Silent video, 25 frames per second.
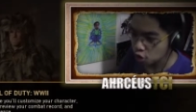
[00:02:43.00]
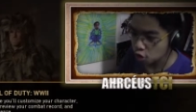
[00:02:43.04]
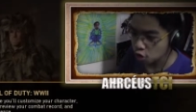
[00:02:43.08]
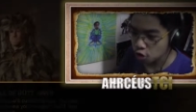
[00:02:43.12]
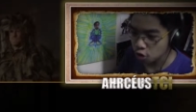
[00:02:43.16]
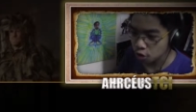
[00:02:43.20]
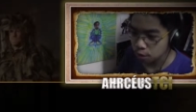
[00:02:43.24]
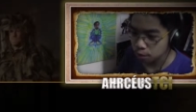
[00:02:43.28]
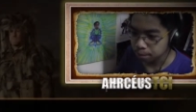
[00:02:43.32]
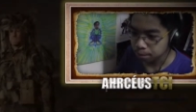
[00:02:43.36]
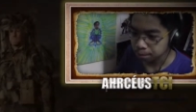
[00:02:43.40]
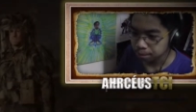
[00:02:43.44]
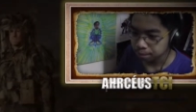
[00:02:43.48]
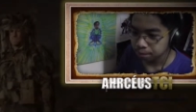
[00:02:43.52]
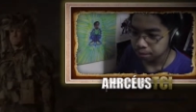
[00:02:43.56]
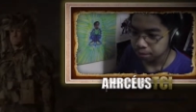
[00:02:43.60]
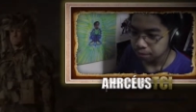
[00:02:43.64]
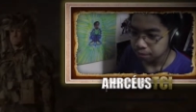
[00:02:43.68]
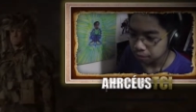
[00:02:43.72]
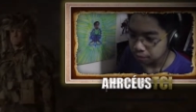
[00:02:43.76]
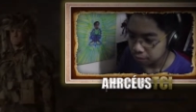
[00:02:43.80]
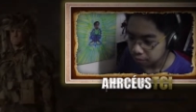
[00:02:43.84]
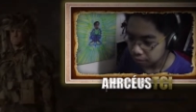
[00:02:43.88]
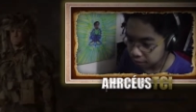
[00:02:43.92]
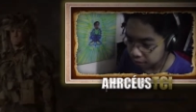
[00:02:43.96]
sure, sure.
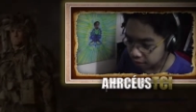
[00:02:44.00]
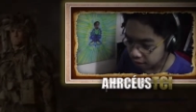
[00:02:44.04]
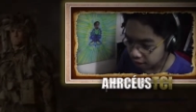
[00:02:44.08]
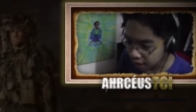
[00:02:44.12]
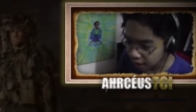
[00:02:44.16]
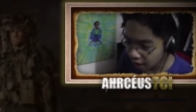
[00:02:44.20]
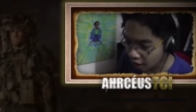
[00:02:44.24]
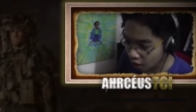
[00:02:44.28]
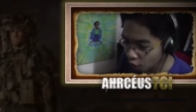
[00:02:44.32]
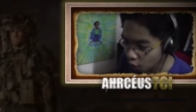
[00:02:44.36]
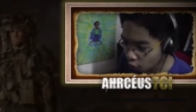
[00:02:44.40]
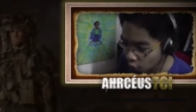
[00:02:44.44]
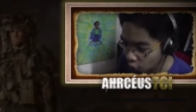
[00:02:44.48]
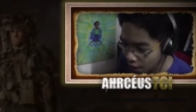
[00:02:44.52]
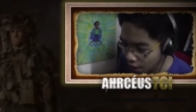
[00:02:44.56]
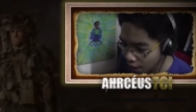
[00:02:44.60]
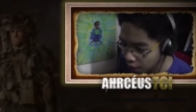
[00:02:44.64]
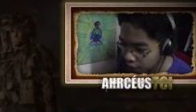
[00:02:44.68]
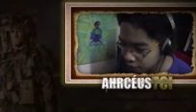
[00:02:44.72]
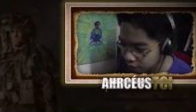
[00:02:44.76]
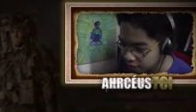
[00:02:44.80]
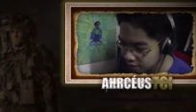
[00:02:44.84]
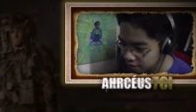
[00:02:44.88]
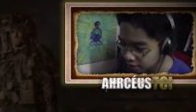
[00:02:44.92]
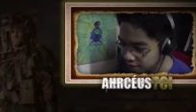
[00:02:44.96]
Oh
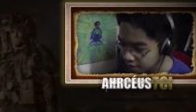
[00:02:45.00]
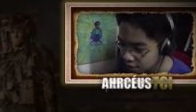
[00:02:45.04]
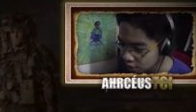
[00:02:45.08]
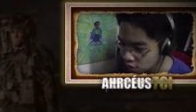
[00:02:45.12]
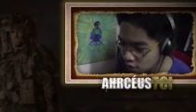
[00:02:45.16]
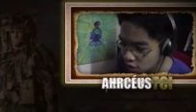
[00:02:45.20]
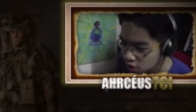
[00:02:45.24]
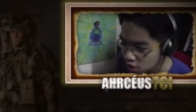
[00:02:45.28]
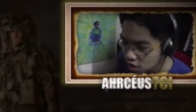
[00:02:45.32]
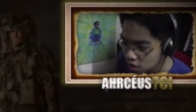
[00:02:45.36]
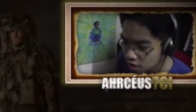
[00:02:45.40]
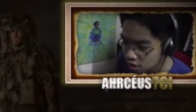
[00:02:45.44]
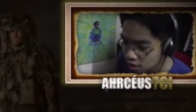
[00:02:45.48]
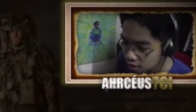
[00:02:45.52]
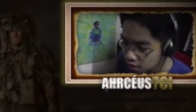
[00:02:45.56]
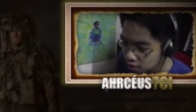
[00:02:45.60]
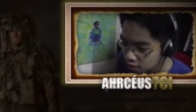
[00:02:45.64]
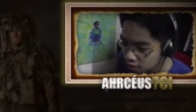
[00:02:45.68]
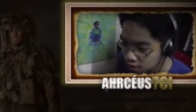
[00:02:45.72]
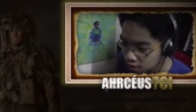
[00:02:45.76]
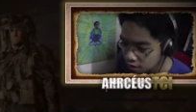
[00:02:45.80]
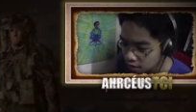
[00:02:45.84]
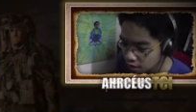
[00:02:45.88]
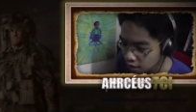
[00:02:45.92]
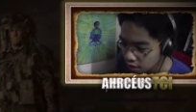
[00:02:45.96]
wow, that's the
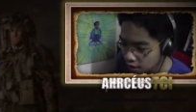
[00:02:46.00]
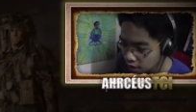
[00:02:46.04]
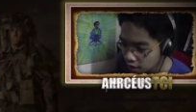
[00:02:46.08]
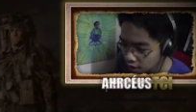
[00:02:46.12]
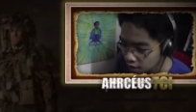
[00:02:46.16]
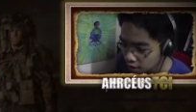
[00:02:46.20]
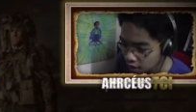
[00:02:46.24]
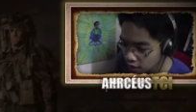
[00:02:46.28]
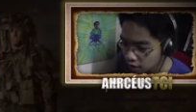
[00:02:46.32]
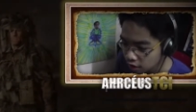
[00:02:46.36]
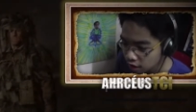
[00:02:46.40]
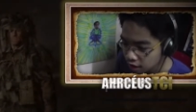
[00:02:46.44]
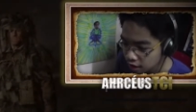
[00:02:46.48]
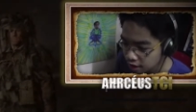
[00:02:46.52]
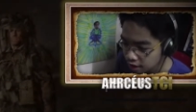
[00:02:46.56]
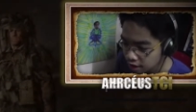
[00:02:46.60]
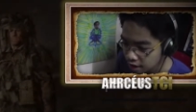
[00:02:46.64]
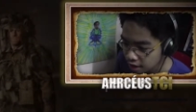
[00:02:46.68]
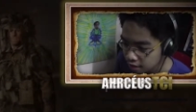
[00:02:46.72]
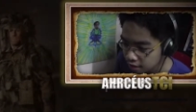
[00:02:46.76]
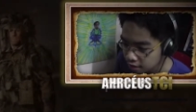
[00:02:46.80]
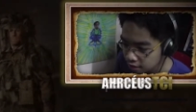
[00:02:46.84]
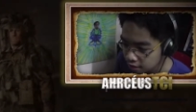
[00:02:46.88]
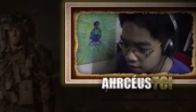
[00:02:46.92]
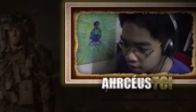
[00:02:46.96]
divisions. Okay,
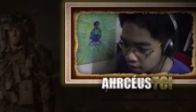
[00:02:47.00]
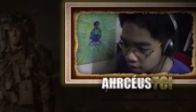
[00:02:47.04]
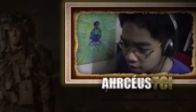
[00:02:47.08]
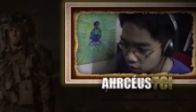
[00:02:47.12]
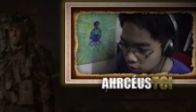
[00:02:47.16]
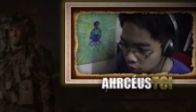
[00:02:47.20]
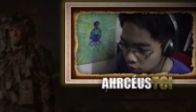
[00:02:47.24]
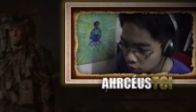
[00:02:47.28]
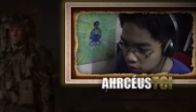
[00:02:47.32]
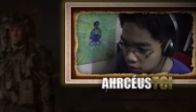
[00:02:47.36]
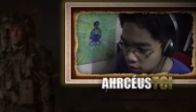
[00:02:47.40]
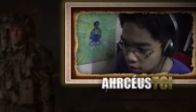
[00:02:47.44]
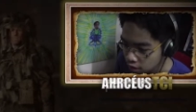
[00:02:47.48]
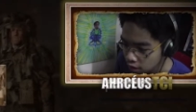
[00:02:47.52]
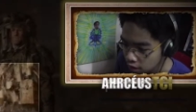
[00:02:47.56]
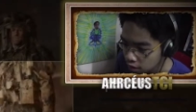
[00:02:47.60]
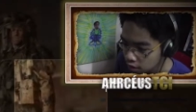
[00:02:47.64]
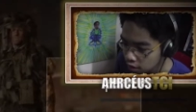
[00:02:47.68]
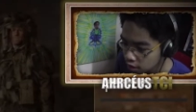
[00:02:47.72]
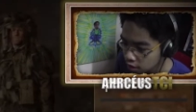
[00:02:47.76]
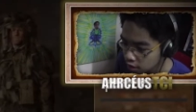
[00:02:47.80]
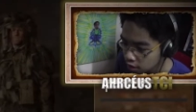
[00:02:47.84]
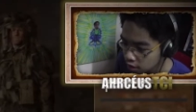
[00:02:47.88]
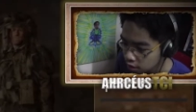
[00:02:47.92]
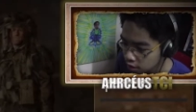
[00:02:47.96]
next uh,
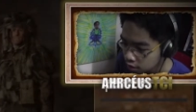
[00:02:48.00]
dossier.